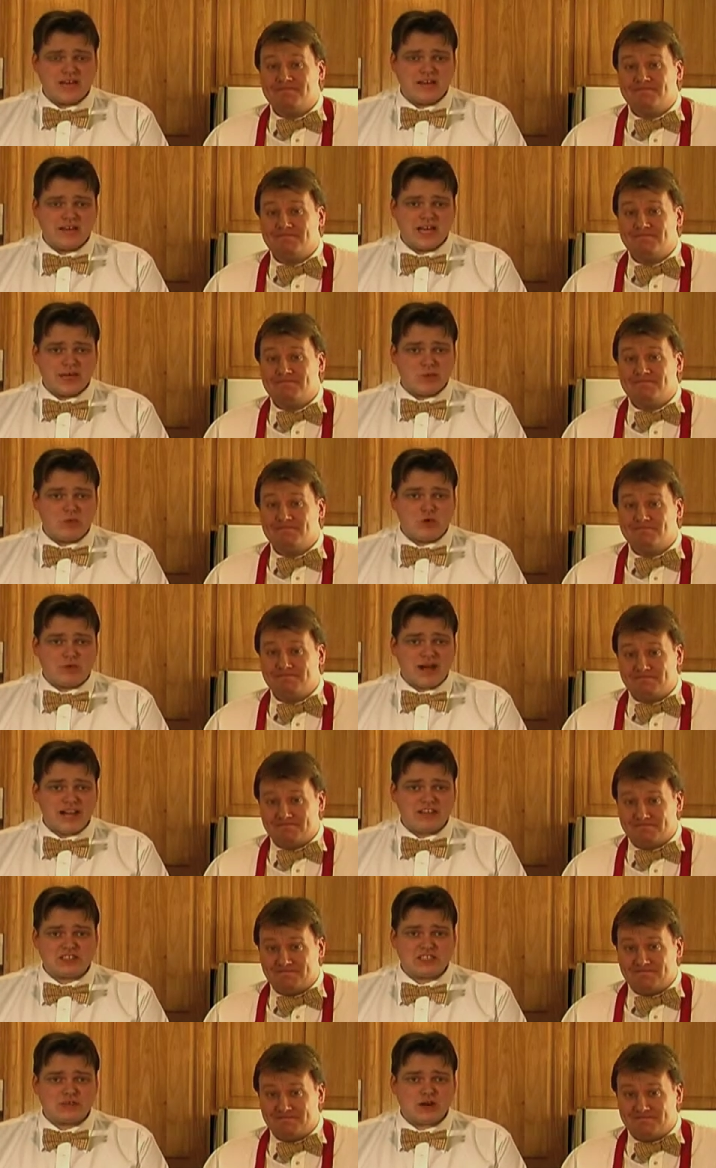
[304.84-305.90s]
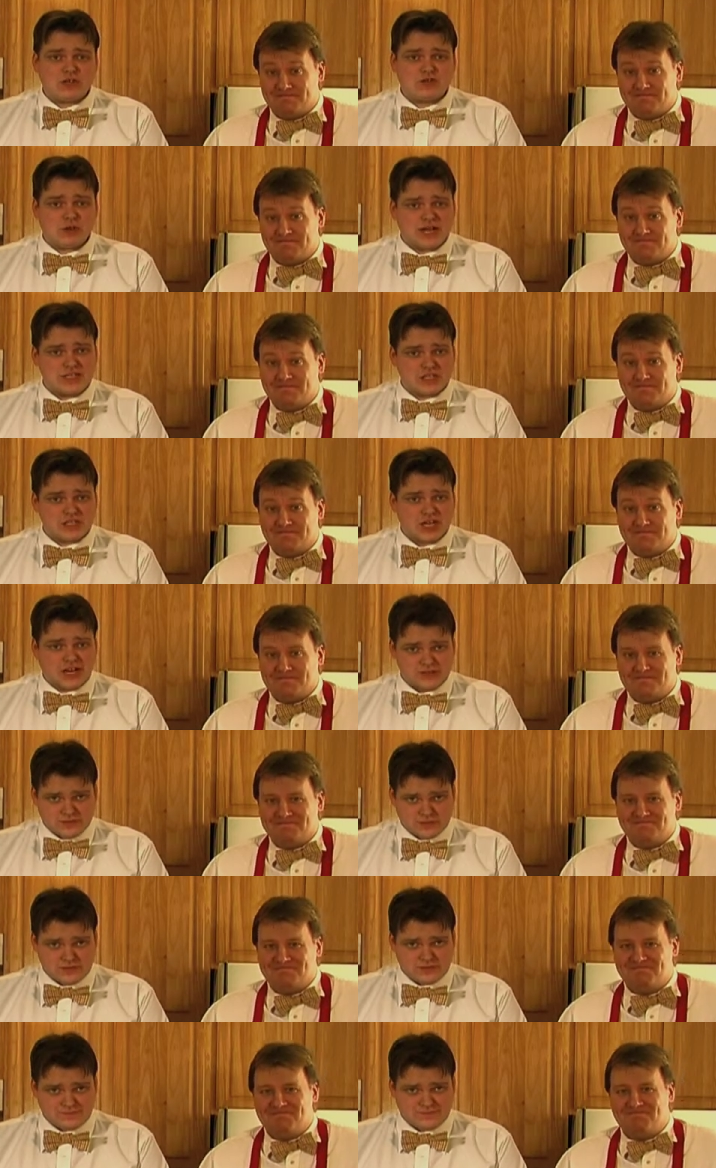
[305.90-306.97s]
Speaker 1: and it will remind us of our tragic
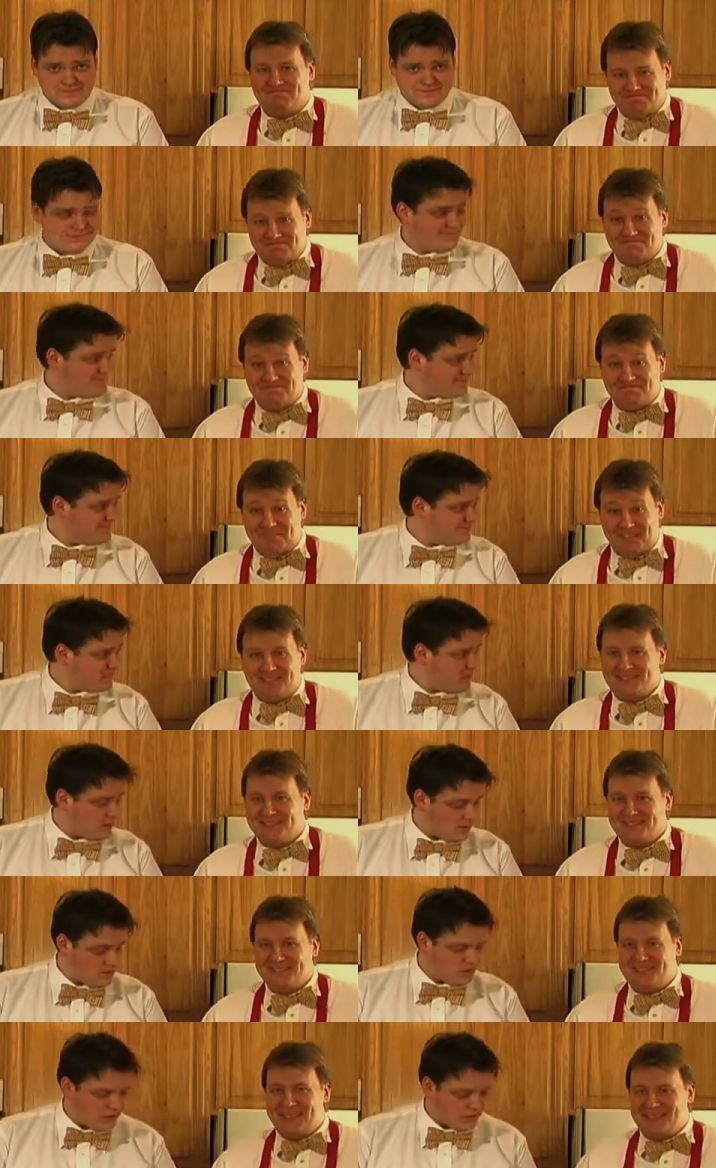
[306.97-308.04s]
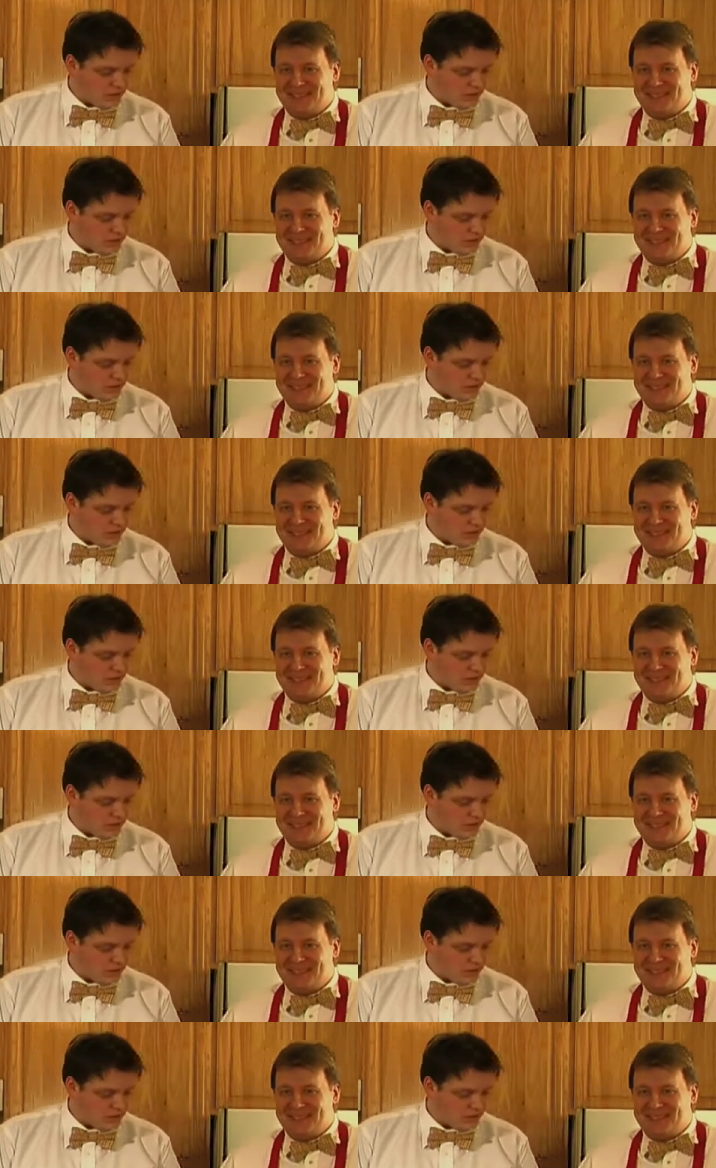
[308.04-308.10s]
childhoods. But for